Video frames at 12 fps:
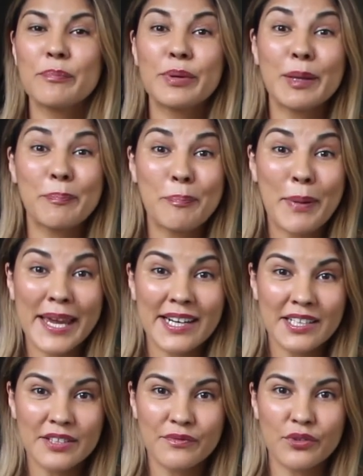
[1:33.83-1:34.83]

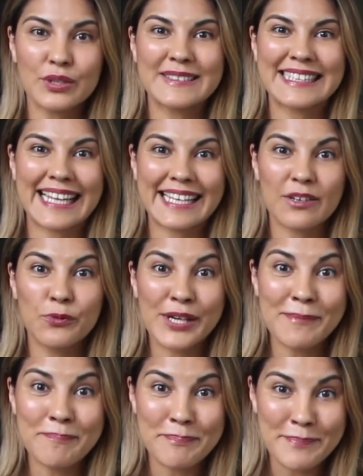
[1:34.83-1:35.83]
preparing for it like
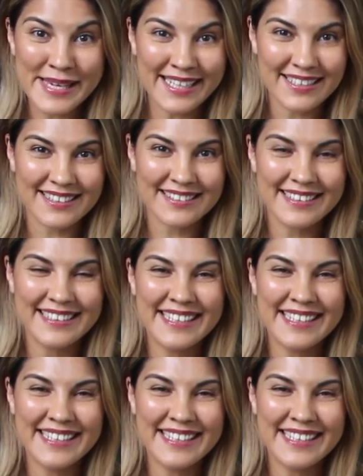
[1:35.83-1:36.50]
we mean it.